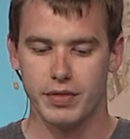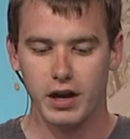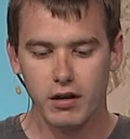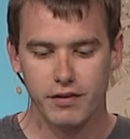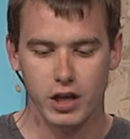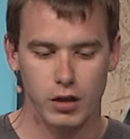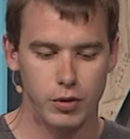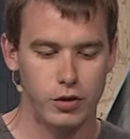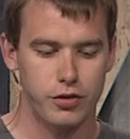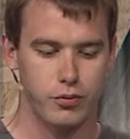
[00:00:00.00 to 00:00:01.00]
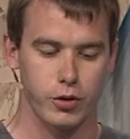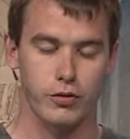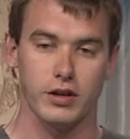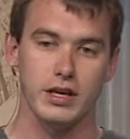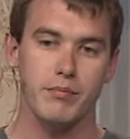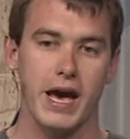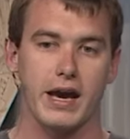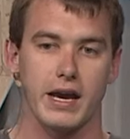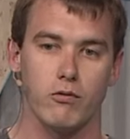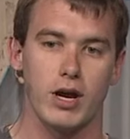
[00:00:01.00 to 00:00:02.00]
they're available through the
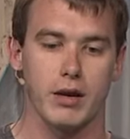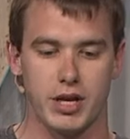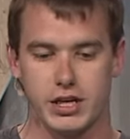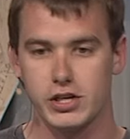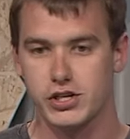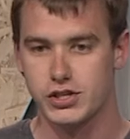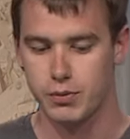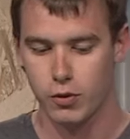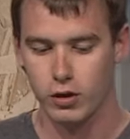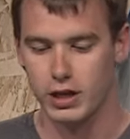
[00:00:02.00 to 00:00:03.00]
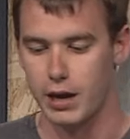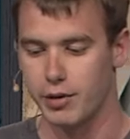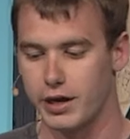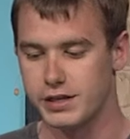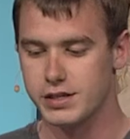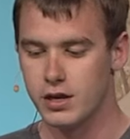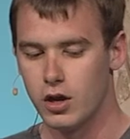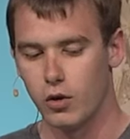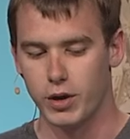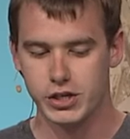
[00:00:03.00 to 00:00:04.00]
Leanback and recommendation support libraries,
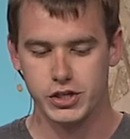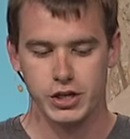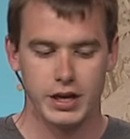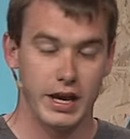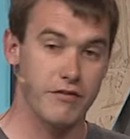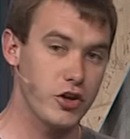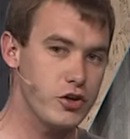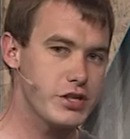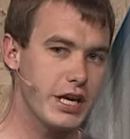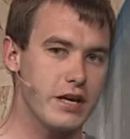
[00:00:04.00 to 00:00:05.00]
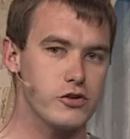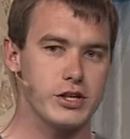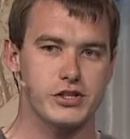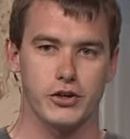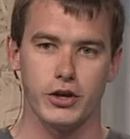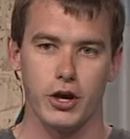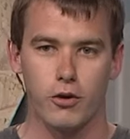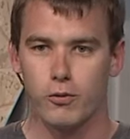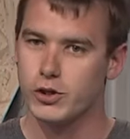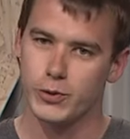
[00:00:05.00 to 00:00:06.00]
which, if you're using Android
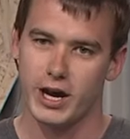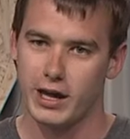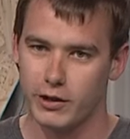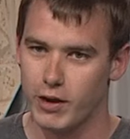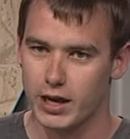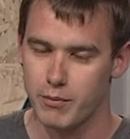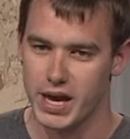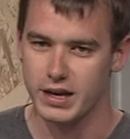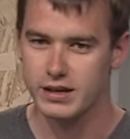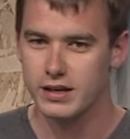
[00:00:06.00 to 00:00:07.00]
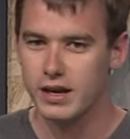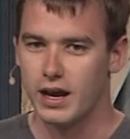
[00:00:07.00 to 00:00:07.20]
Studio, which we highly recommend,